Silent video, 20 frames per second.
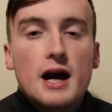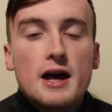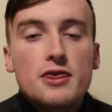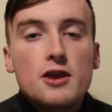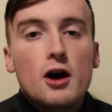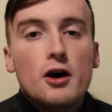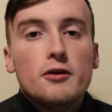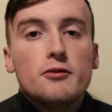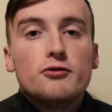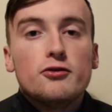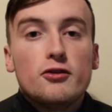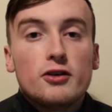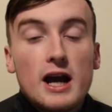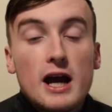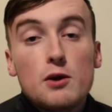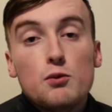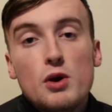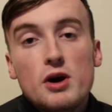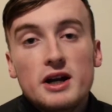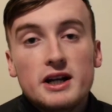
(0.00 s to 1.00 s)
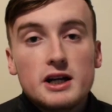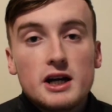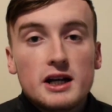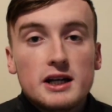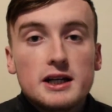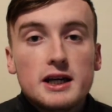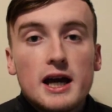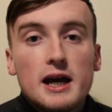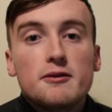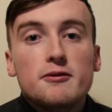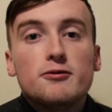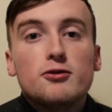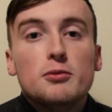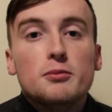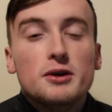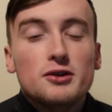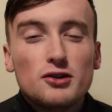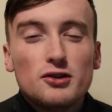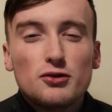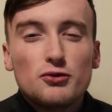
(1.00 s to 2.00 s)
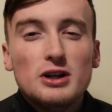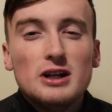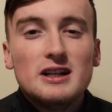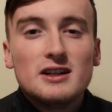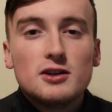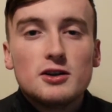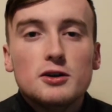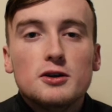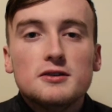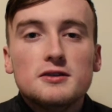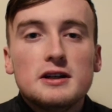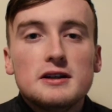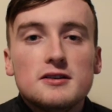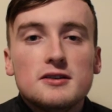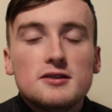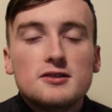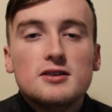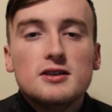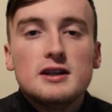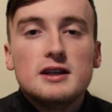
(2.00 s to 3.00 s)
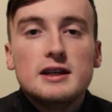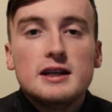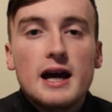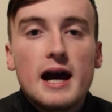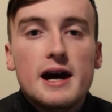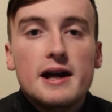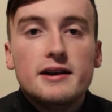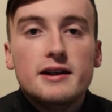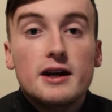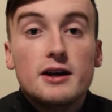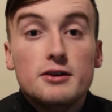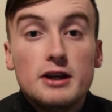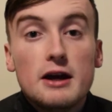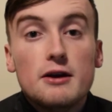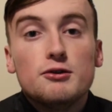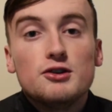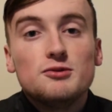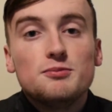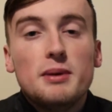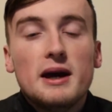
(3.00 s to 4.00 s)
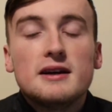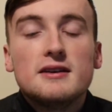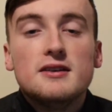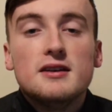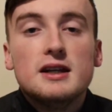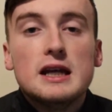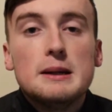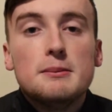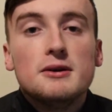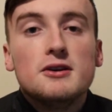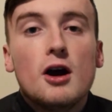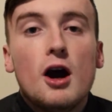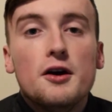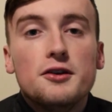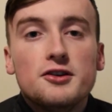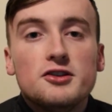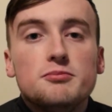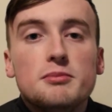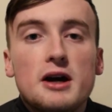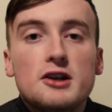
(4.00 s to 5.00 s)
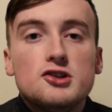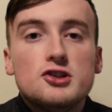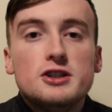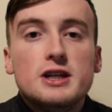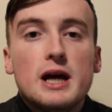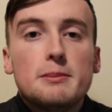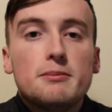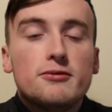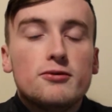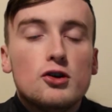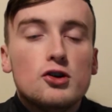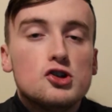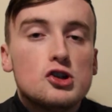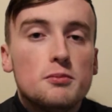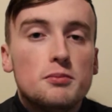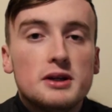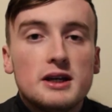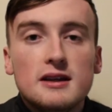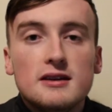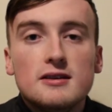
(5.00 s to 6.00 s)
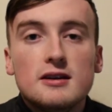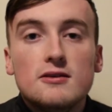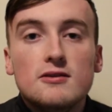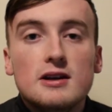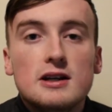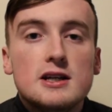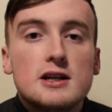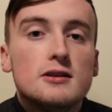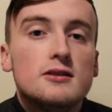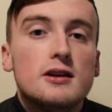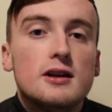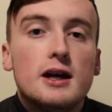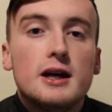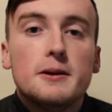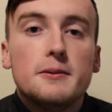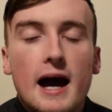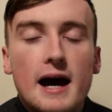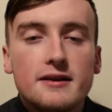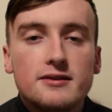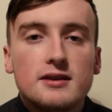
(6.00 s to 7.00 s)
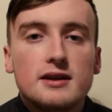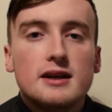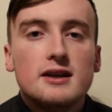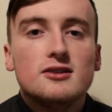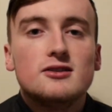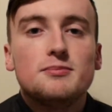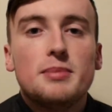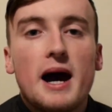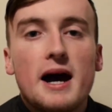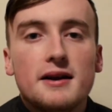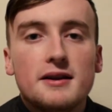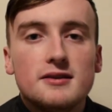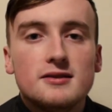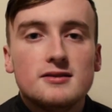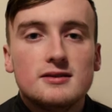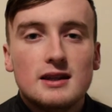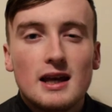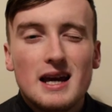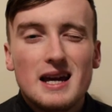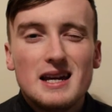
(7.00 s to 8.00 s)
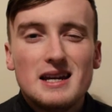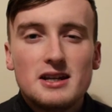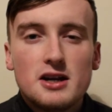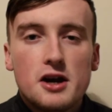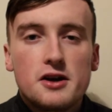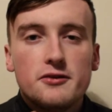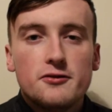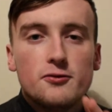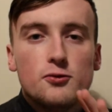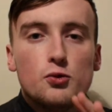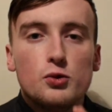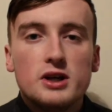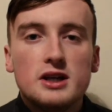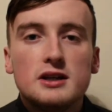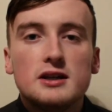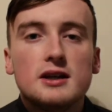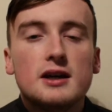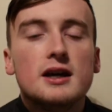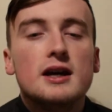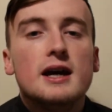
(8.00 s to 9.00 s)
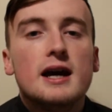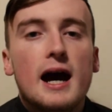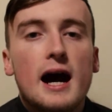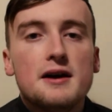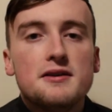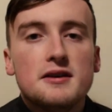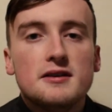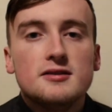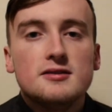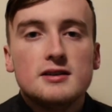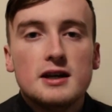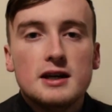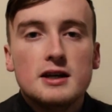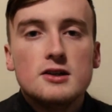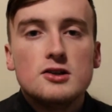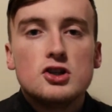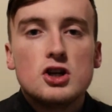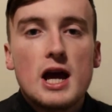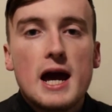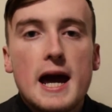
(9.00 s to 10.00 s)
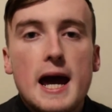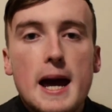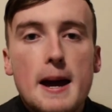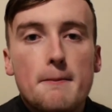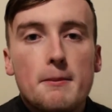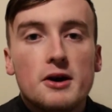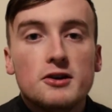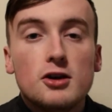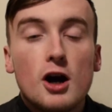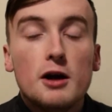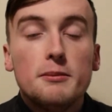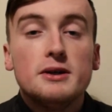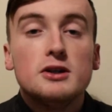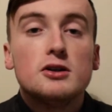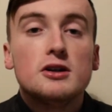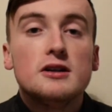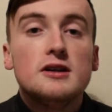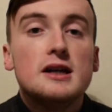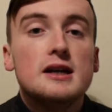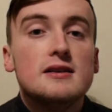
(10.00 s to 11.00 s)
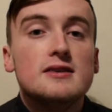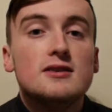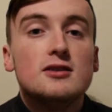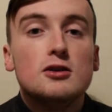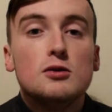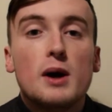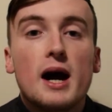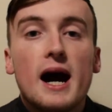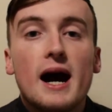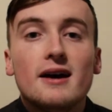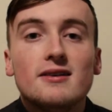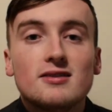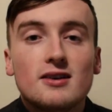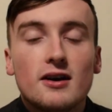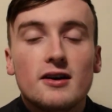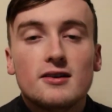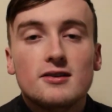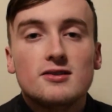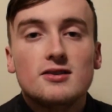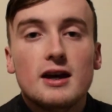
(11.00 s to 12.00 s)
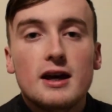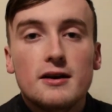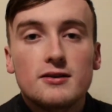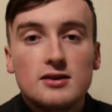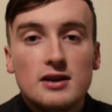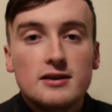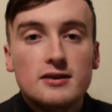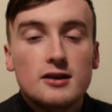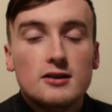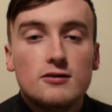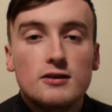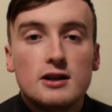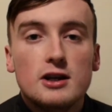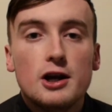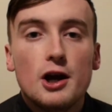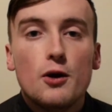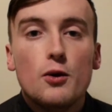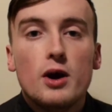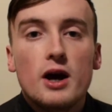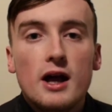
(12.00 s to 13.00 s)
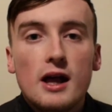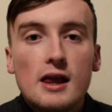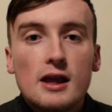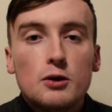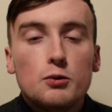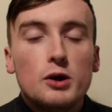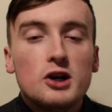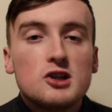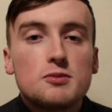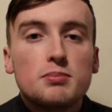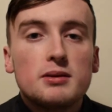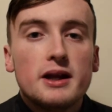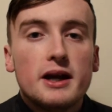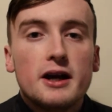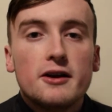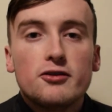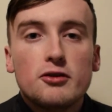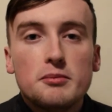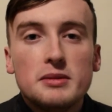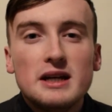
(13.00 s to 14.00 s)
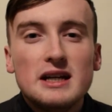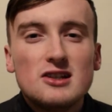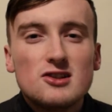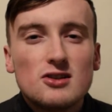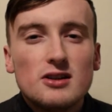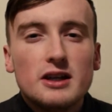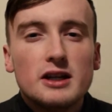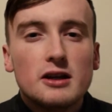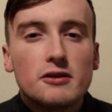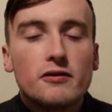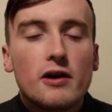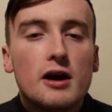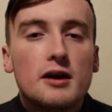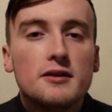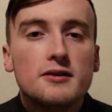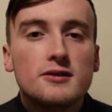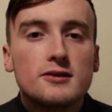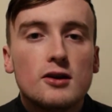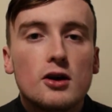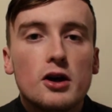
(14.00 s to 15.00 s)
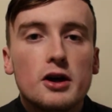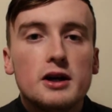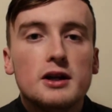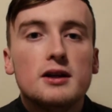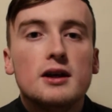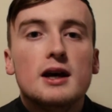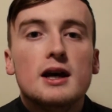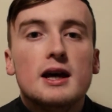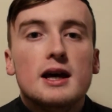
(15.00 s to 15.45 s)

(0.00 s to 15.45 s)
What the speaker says: and not forgetting where they kind of came from. It was just a really cool thing to see, and respect to them. I thought I'd just mention that before jumping into the video today. As it is Paddy's Day kind of week at this stage, I thought it'd be a good idea to ask ourselves in this video which player from each League of Ireland side